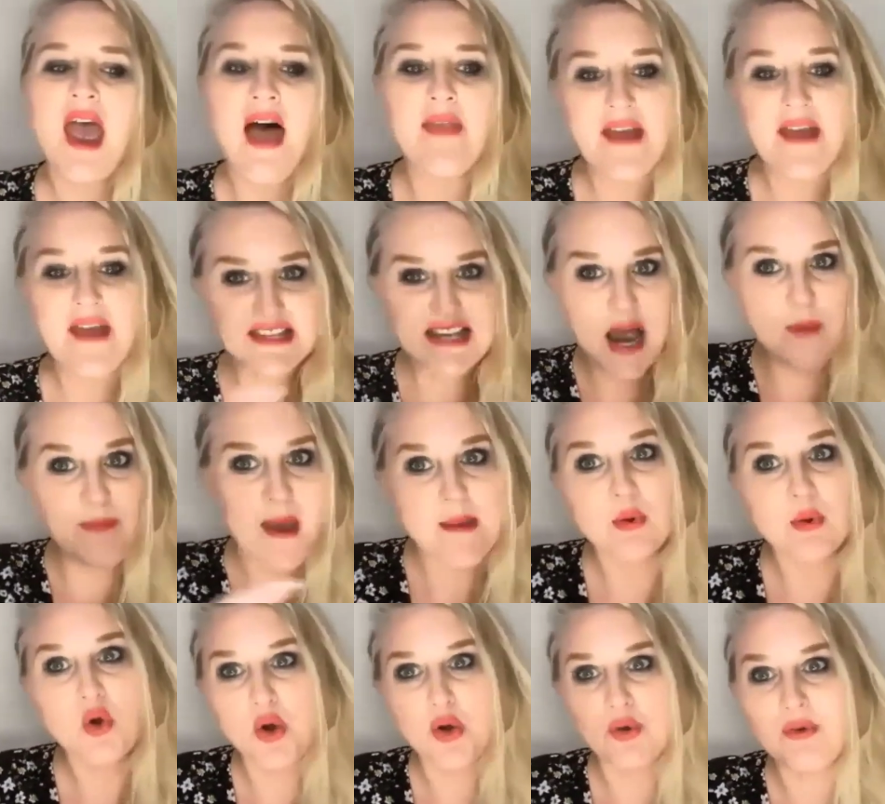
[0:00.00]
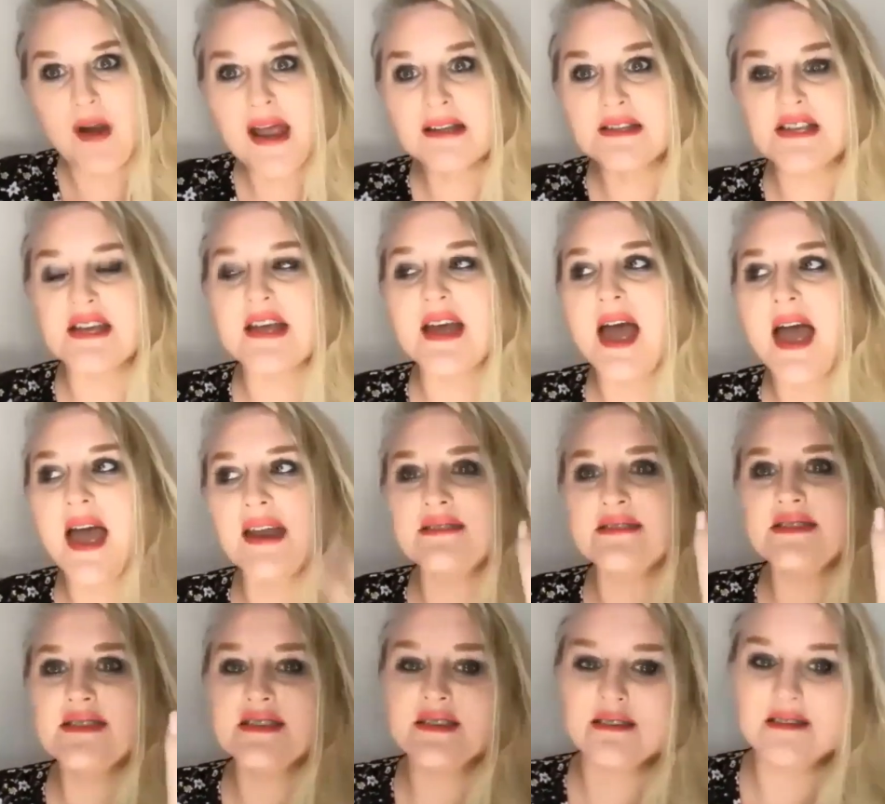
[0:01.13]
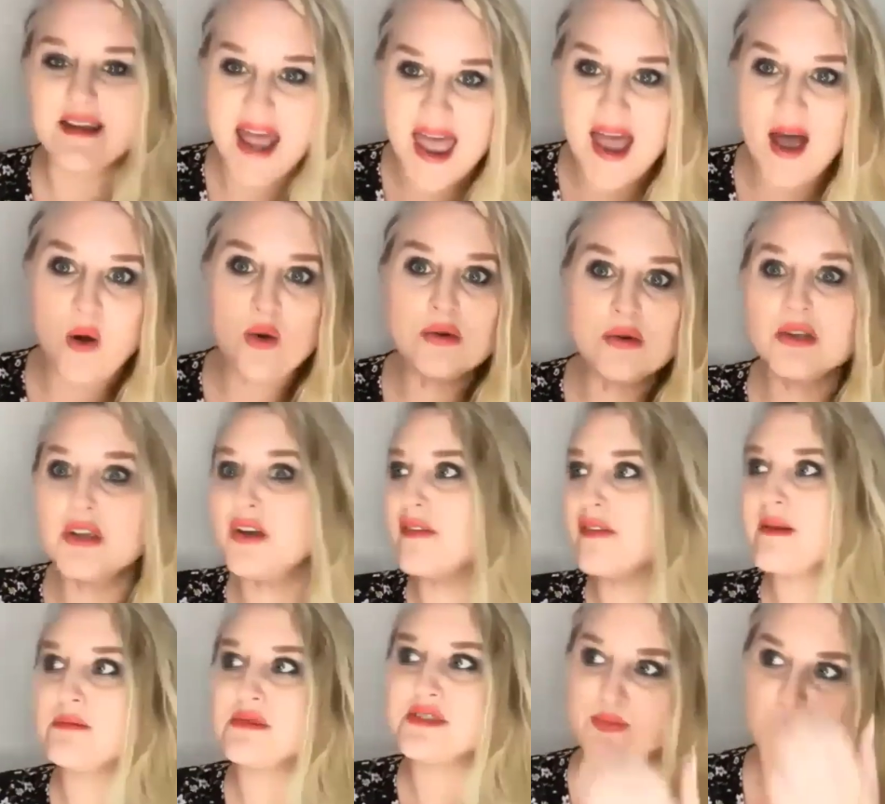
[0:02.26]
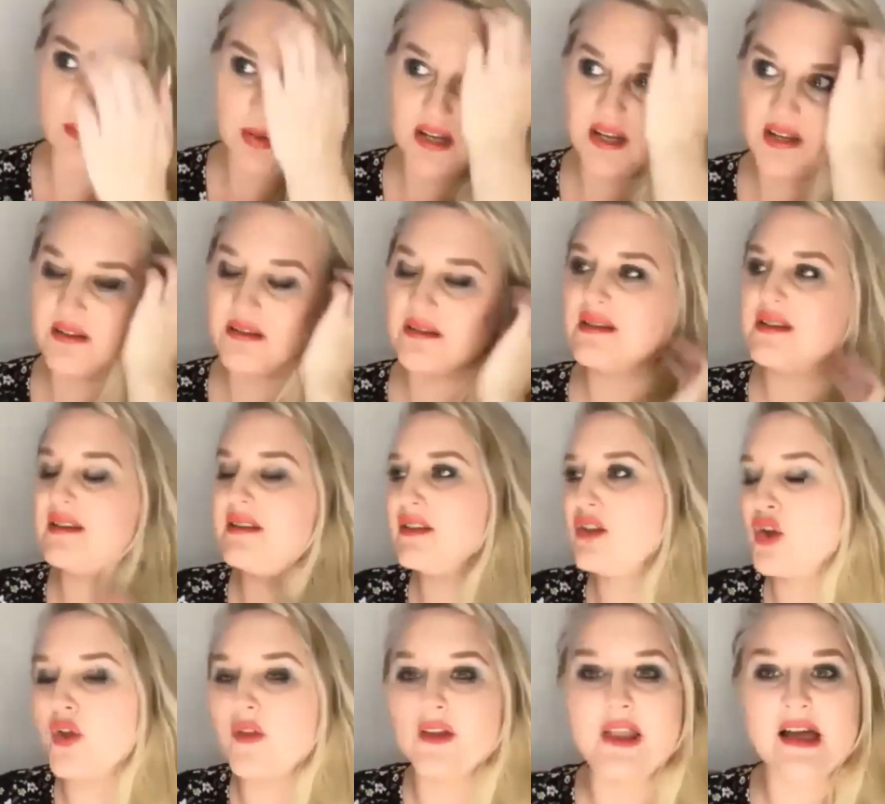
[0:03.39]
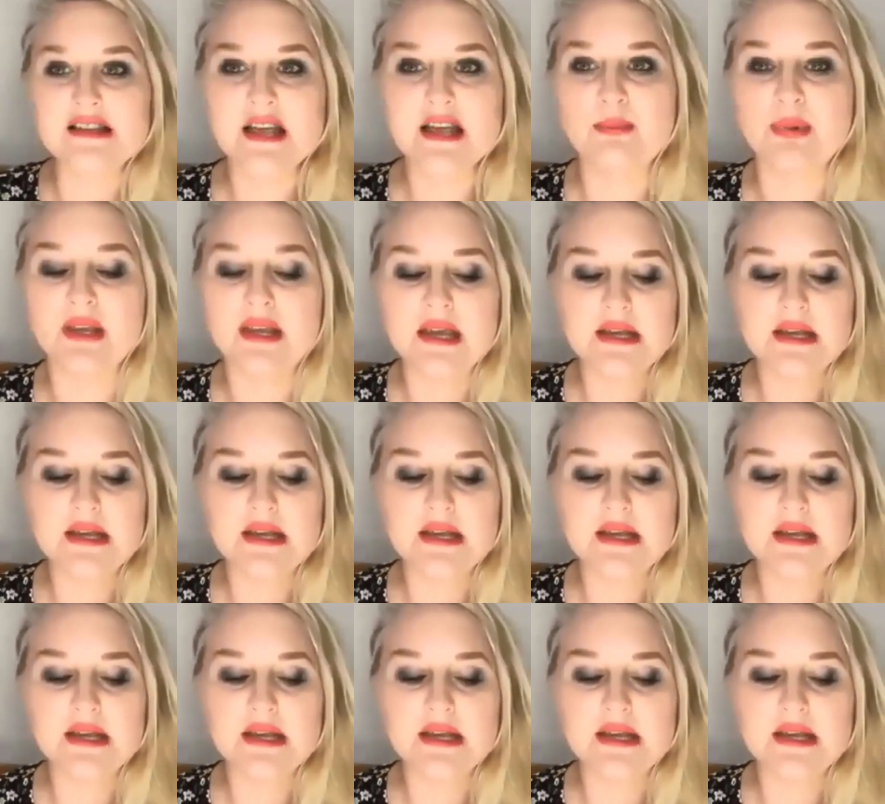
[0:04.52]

And that's how people got around it. And now, you know, that was probably in the last couple of